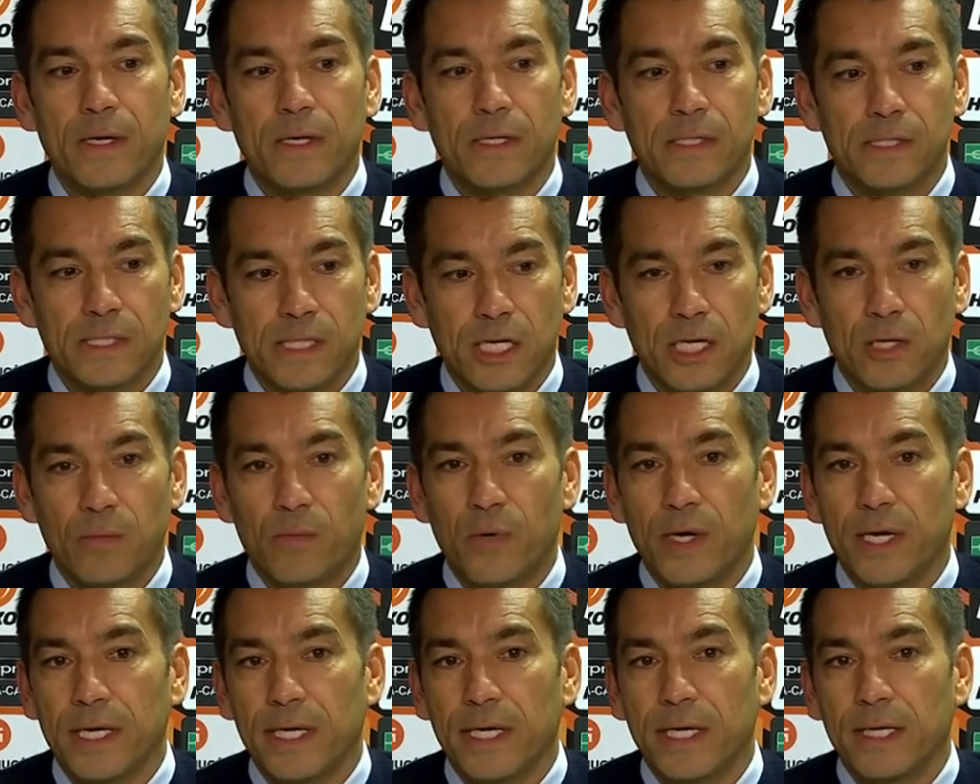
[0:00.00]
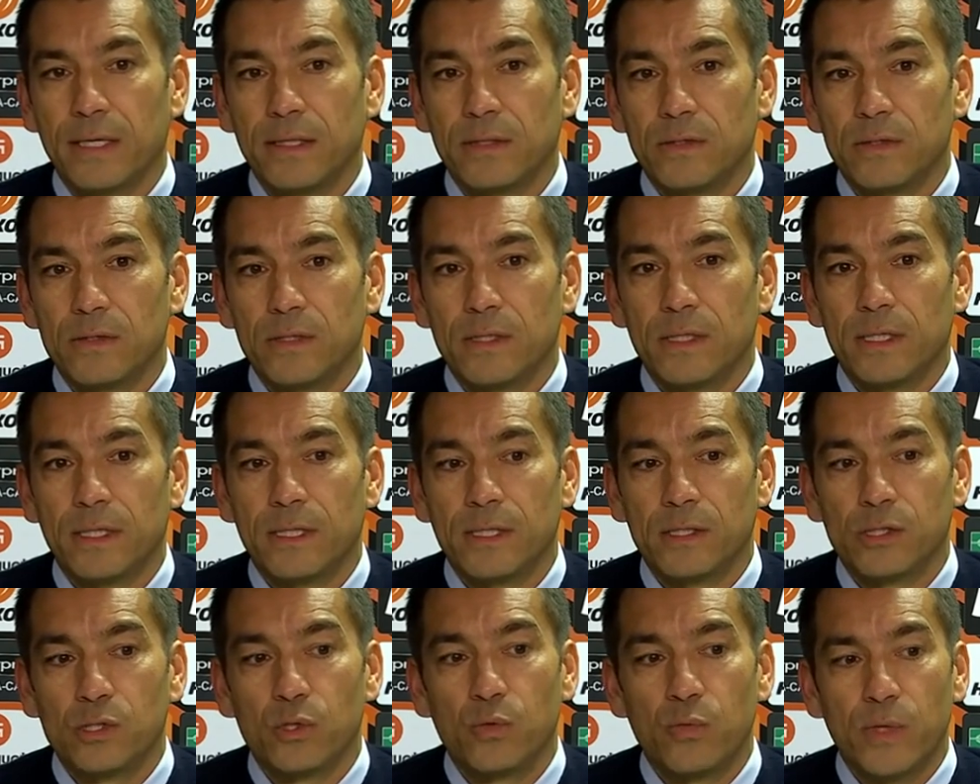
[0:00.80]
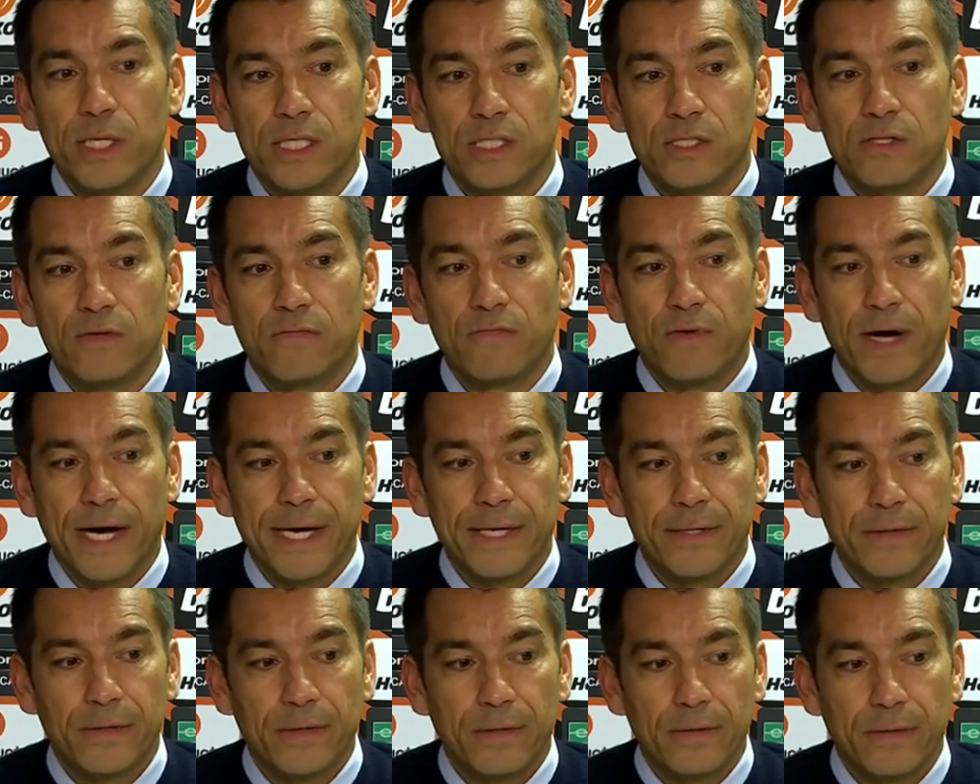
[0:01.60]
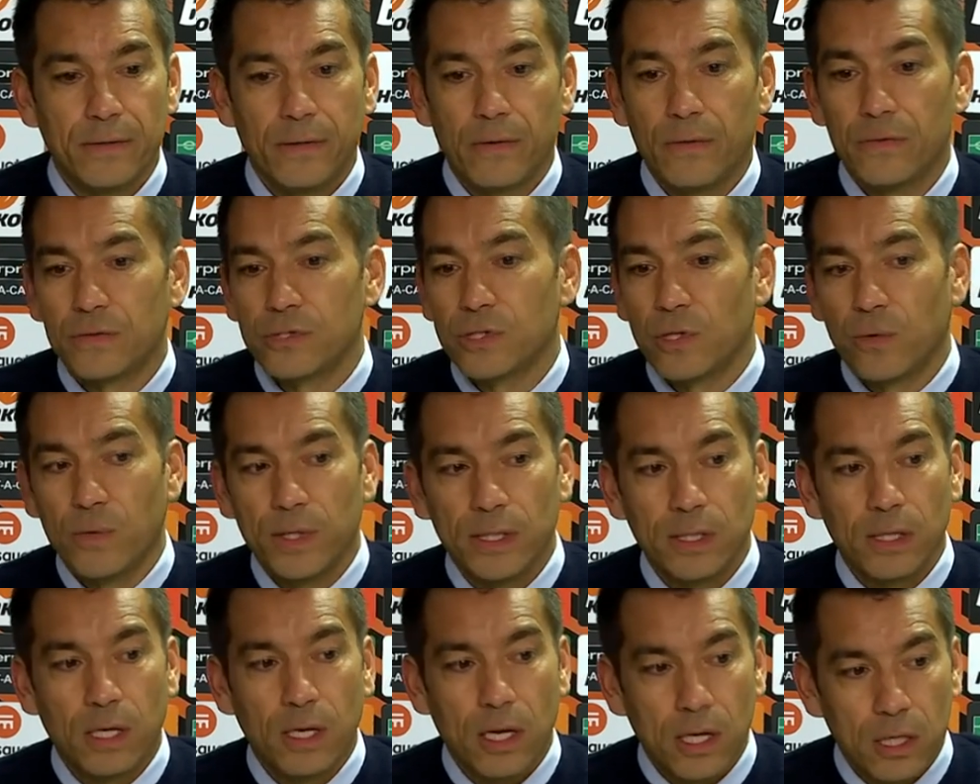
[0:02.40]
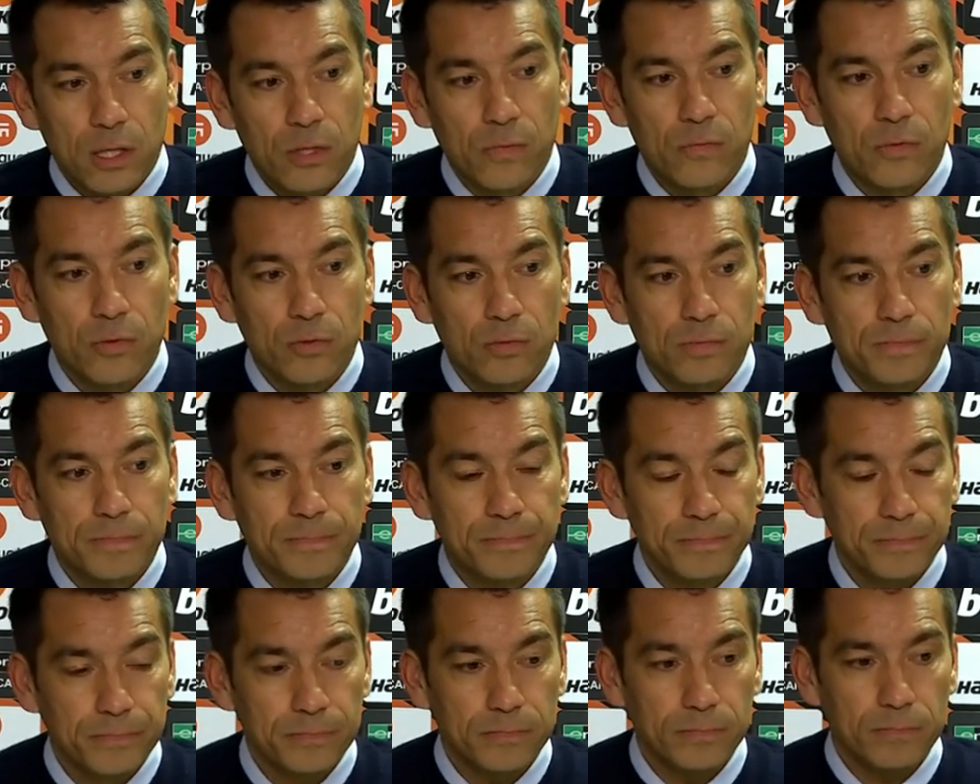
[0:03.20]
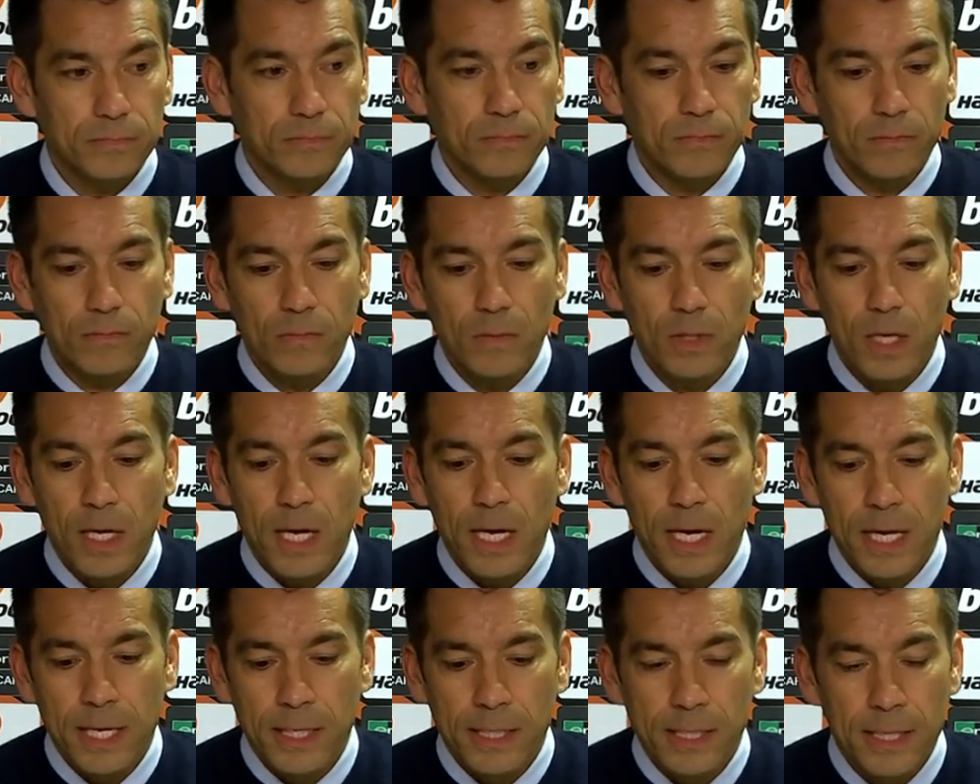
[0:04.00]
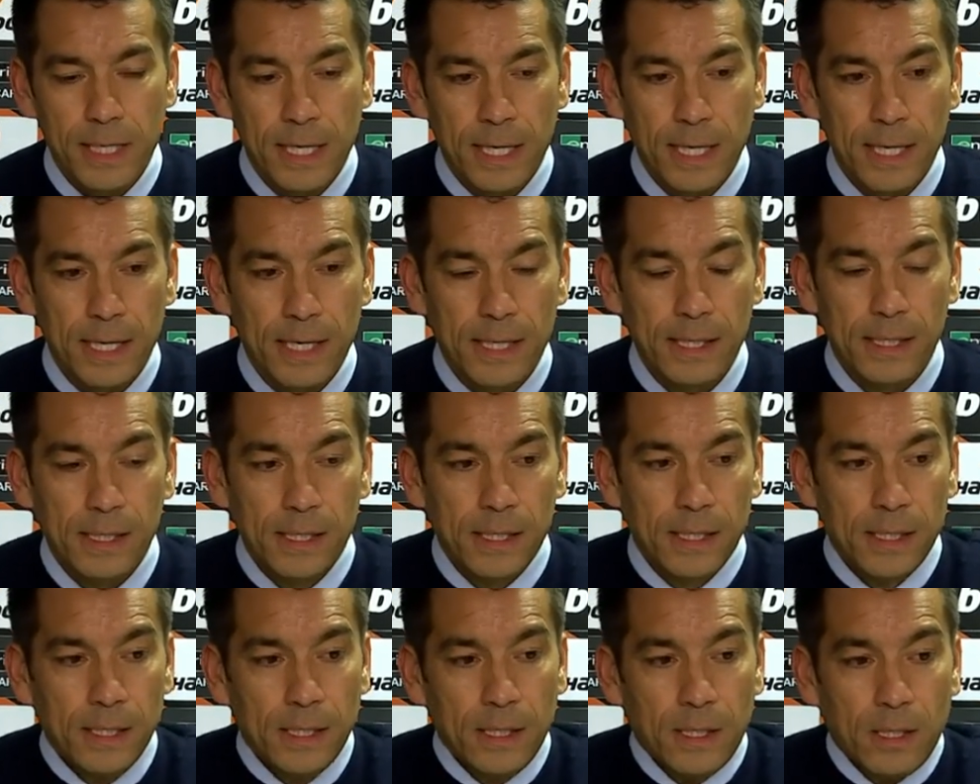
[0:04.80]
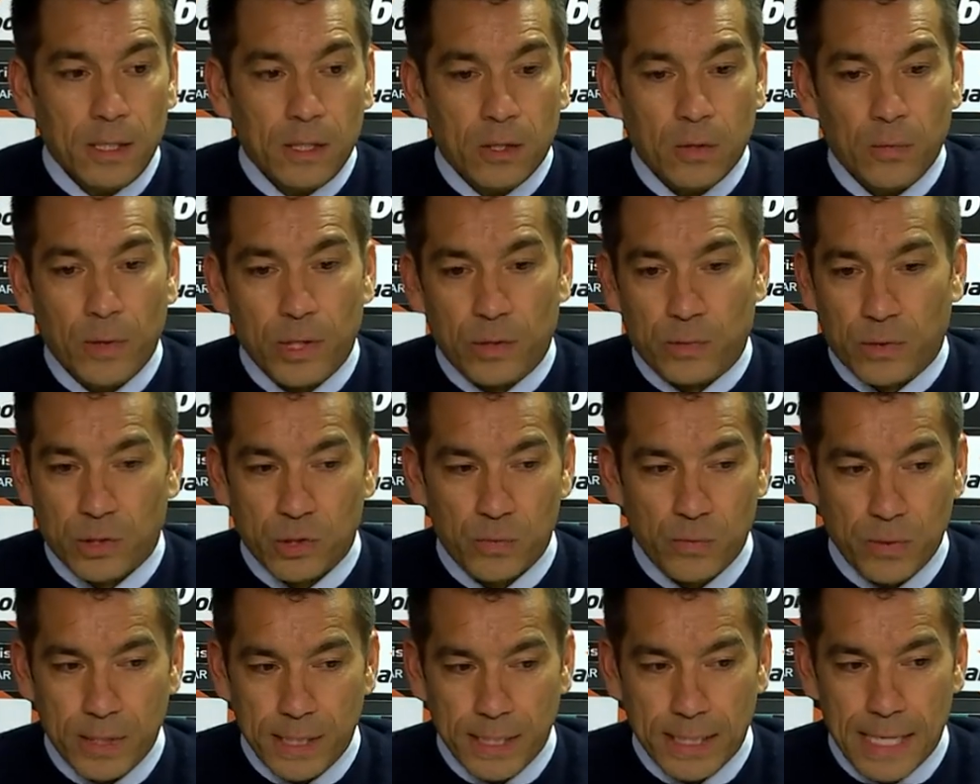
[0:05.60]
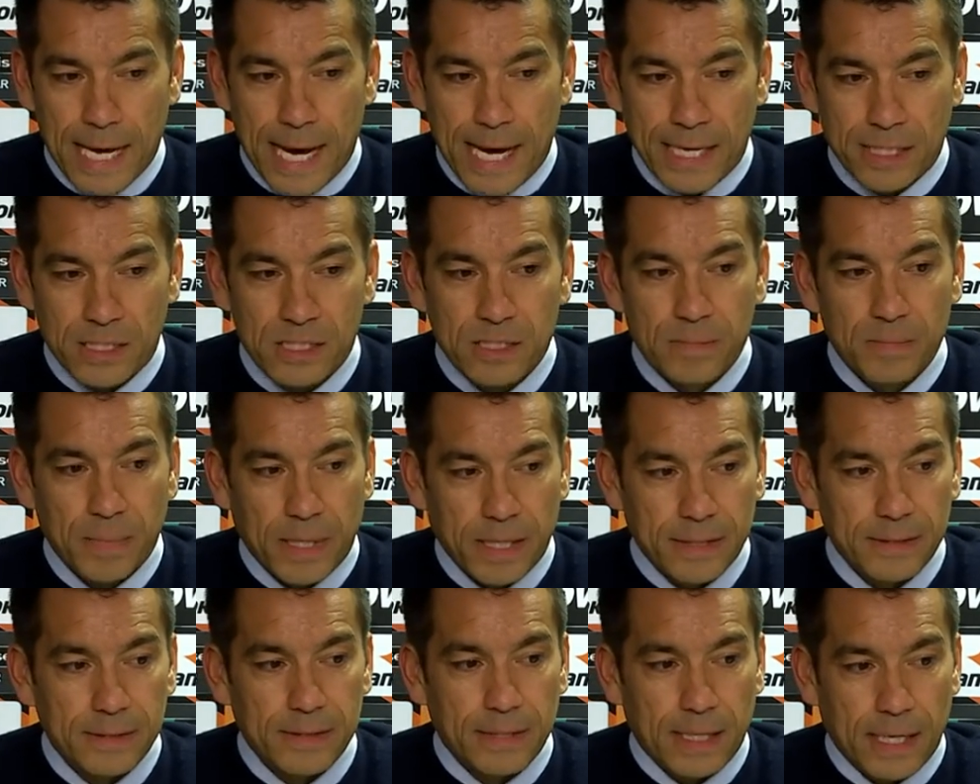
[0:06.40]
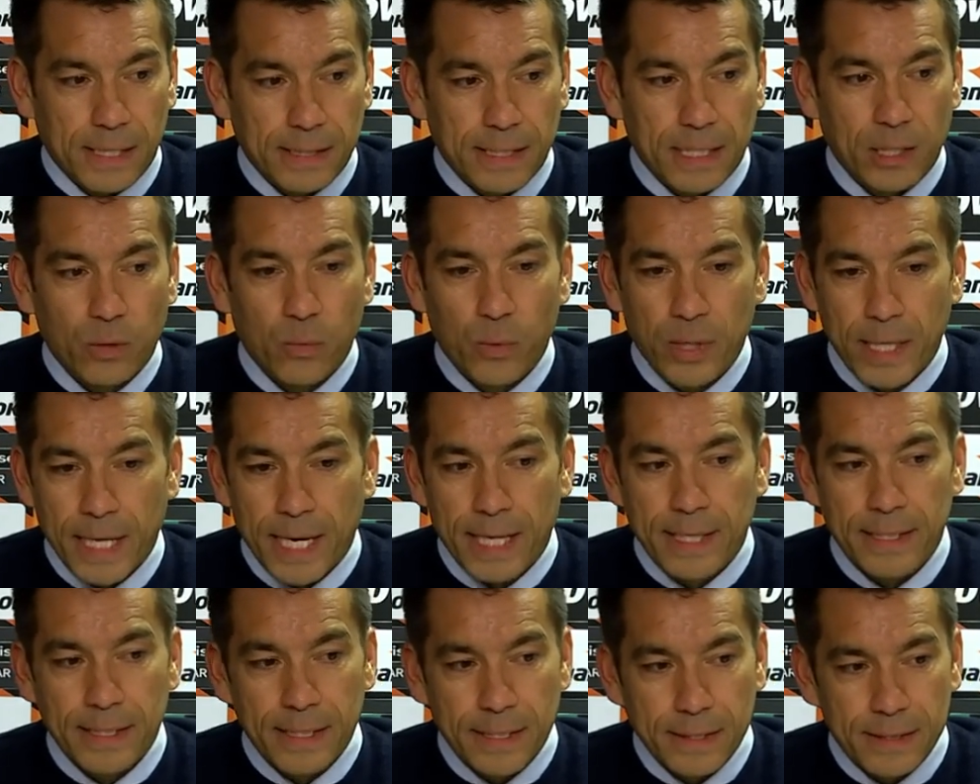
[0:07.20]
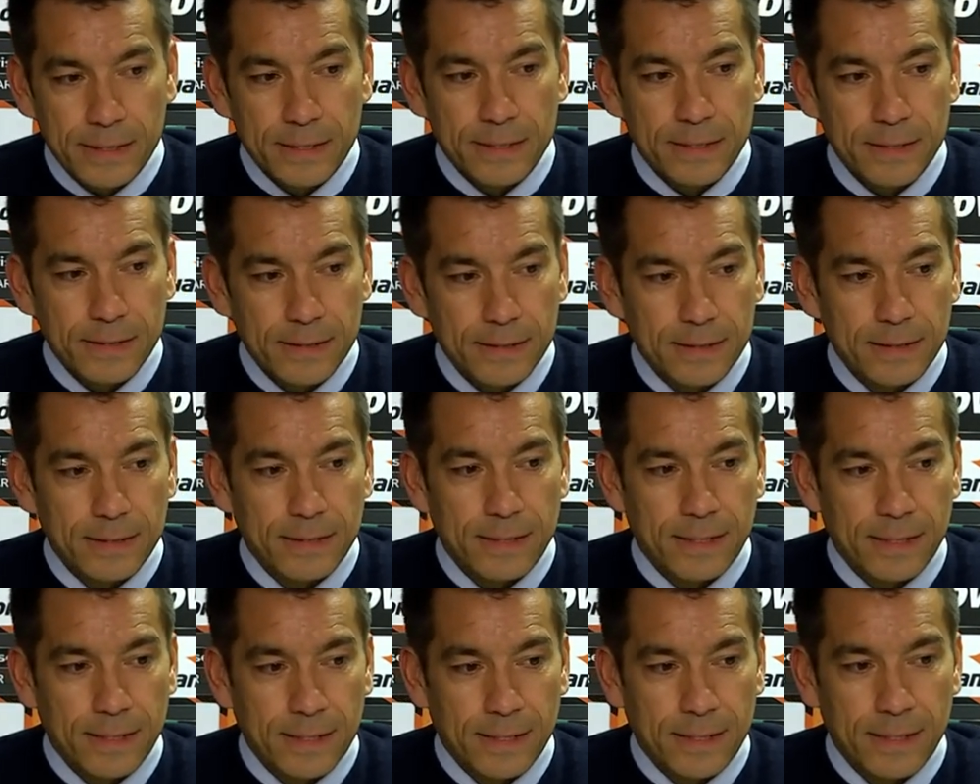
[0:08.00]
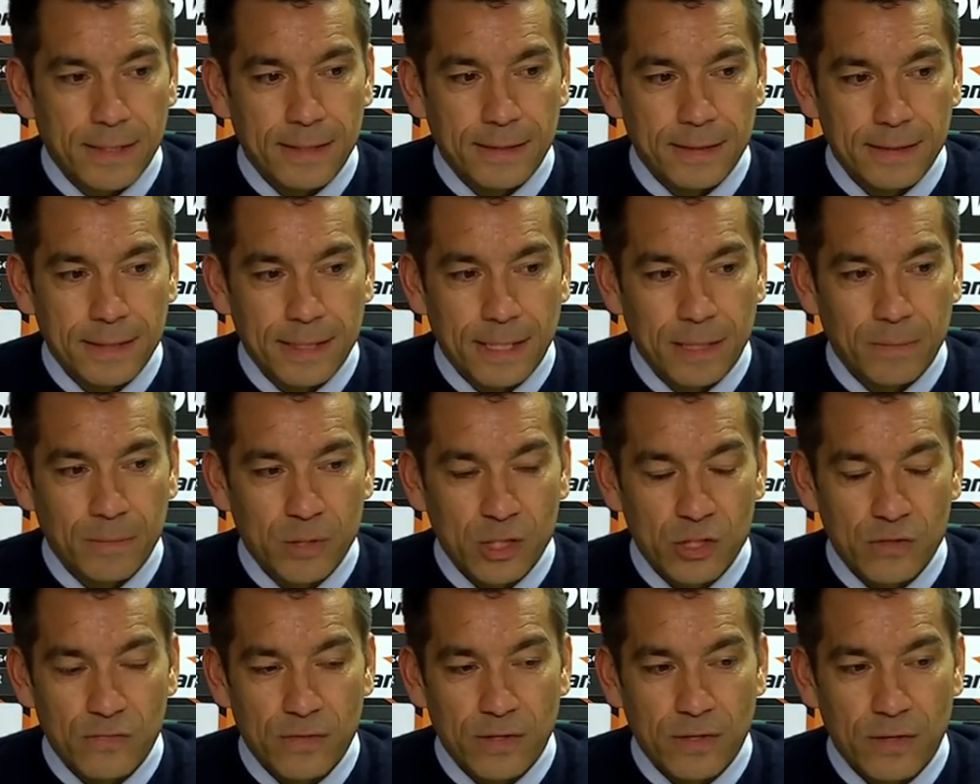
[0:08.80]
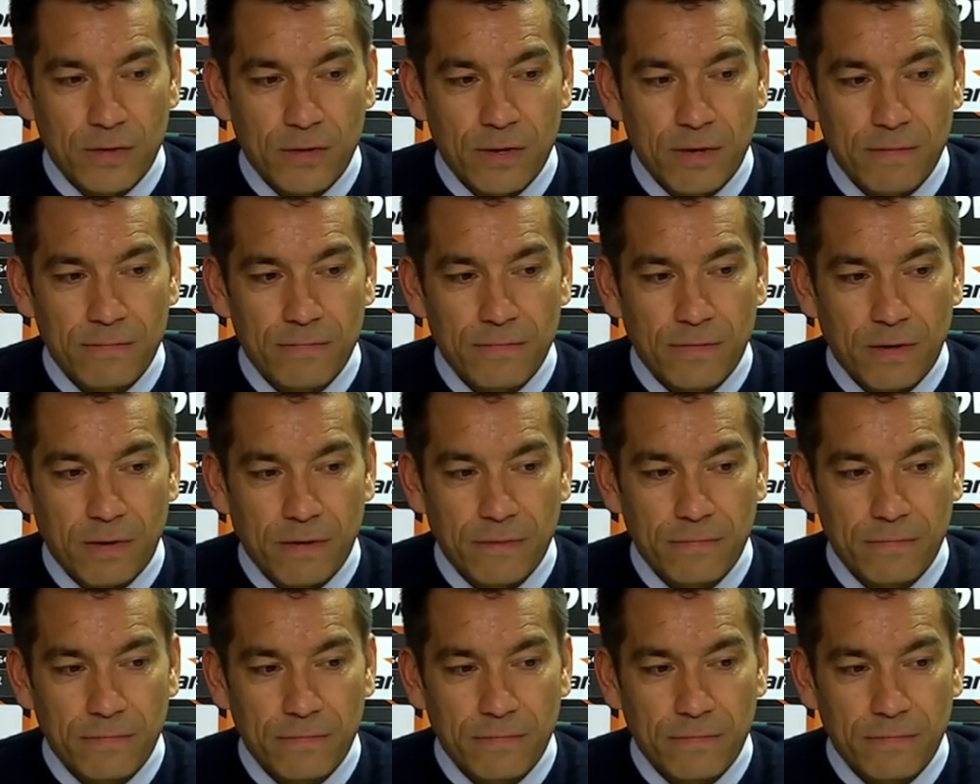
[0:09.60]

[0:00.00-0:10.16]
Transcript: celebrating to reach the final, also in the locker room, and which was really nice. But I think we ended the atmosphere of